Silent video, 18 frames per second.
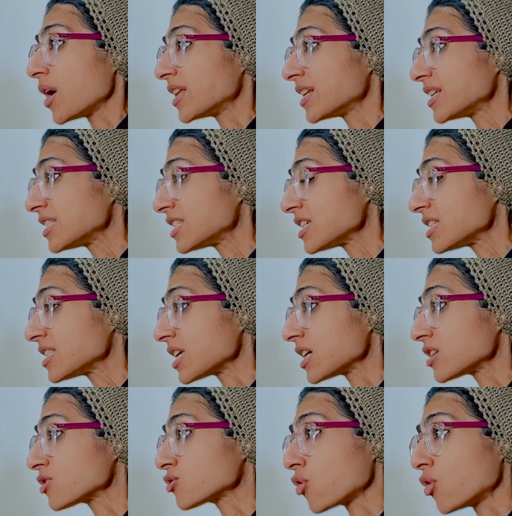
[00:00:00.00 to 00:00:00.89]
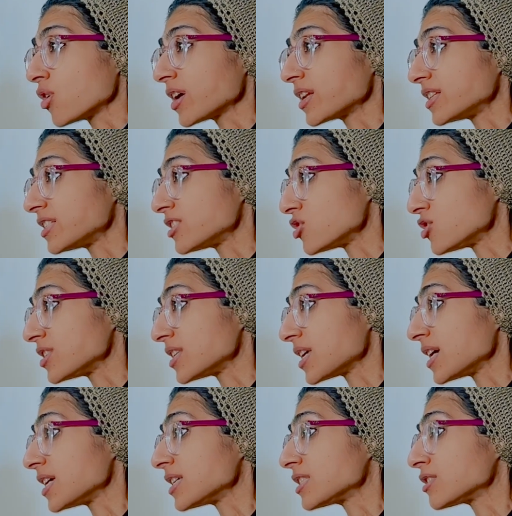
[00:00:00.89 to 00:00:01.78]
analgesia, strong
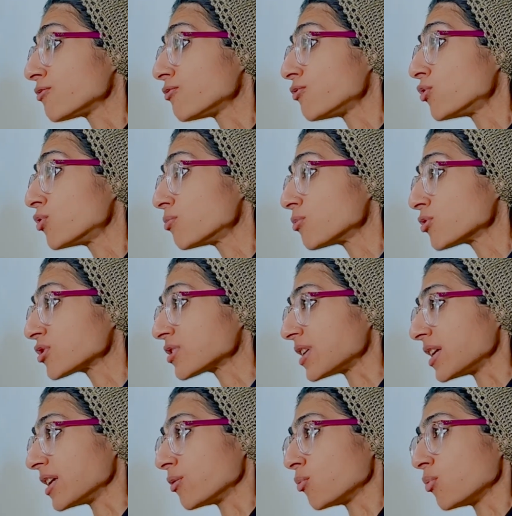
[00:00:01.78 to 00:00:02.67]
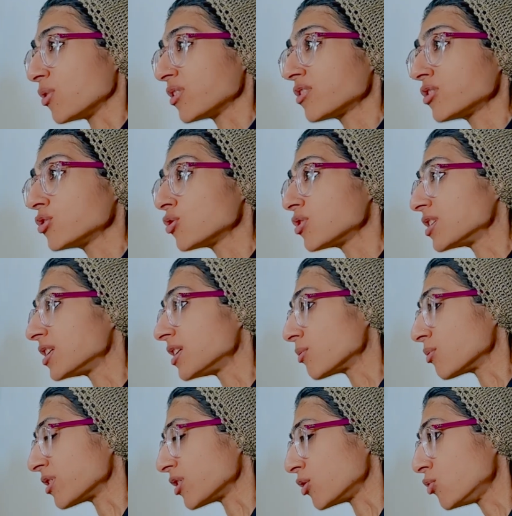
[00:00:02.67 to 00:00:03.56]
analgesia is the foremost thing, whether you're
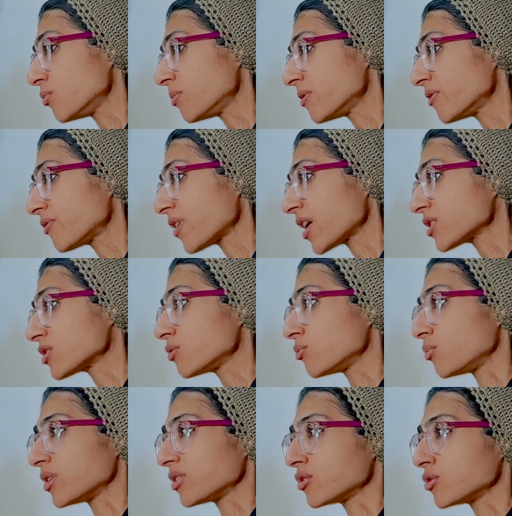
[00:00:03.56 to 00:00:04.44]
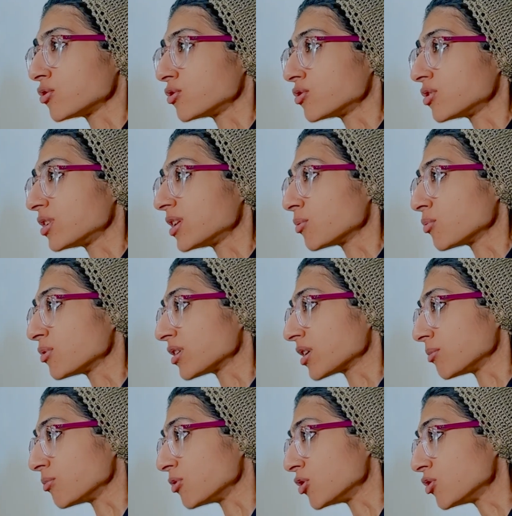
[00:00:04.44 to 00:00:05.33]
dealing with an open fracture, whether you're dealing with a
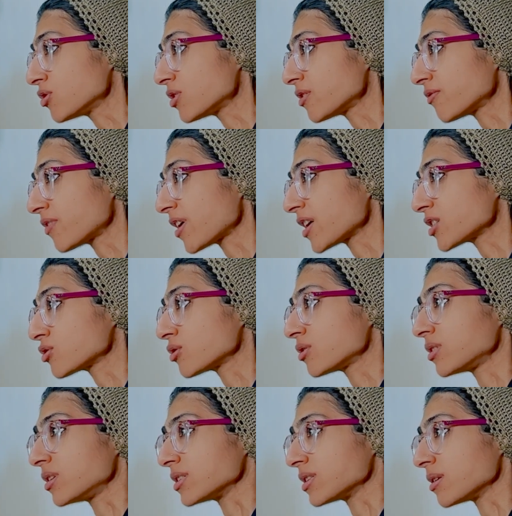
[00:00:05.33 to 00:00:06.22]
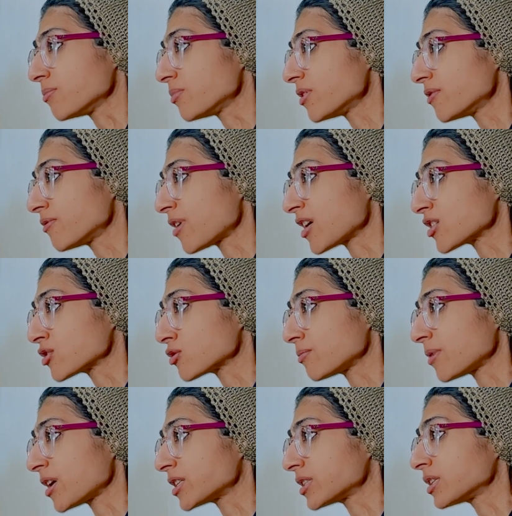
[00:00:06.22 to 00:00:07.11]
comminuted fracture, a simpler fracture
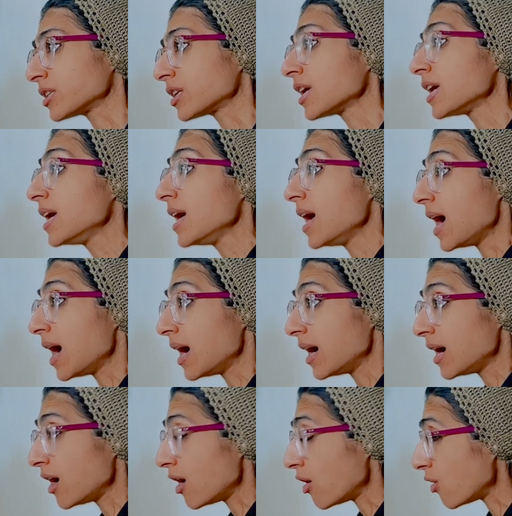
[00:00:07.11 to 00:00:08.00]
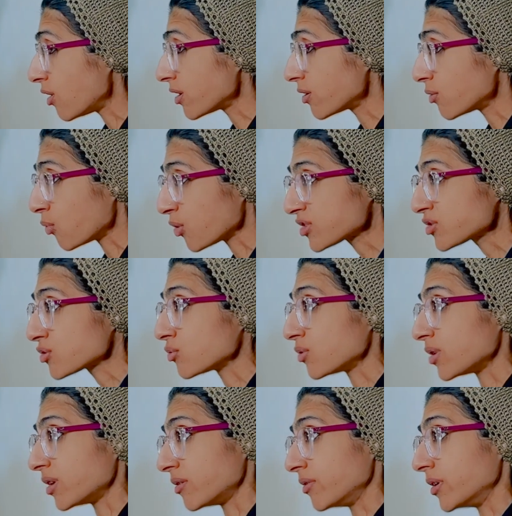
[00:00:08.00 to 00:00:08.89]
pattern, or
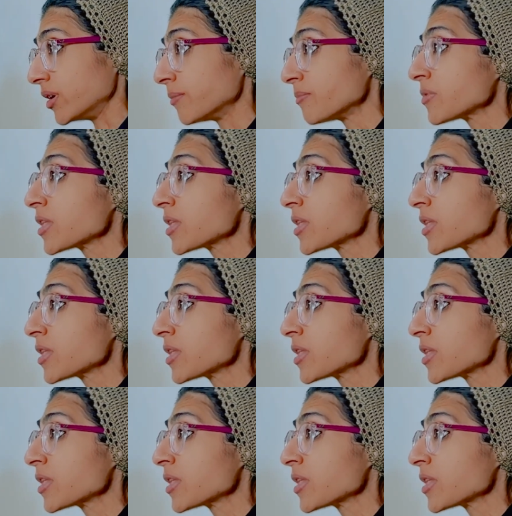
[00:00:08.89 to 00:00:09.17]
whatsoever.